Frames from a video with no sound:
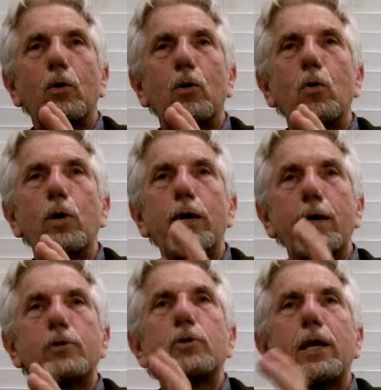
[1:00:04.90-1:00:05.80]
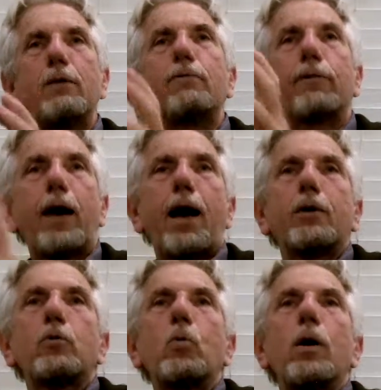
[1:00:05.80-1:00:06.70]
who is, in
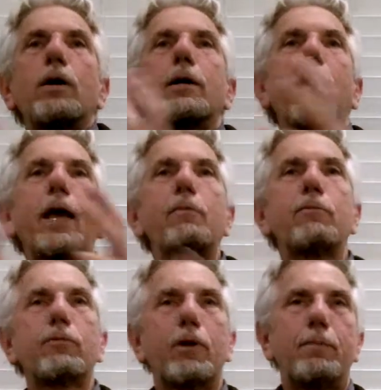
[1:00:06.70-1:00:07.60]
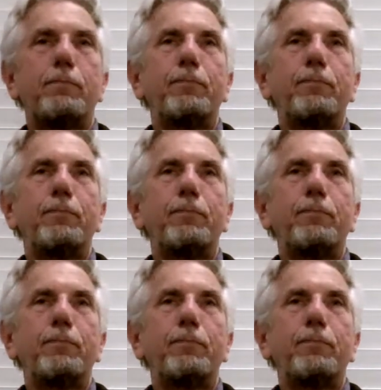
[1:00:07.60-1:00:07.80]
fact, where it came from.